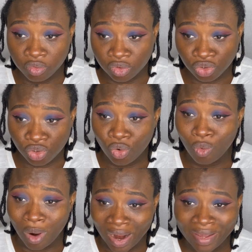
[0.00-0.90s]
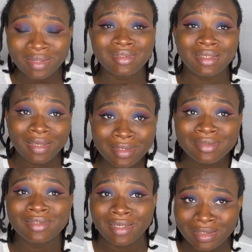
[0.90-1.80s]
it was quite
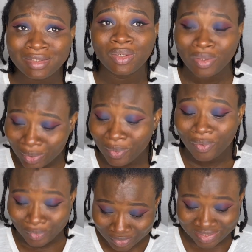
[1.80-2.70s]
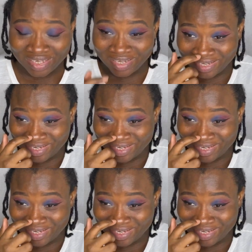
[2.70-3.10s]
easy to use.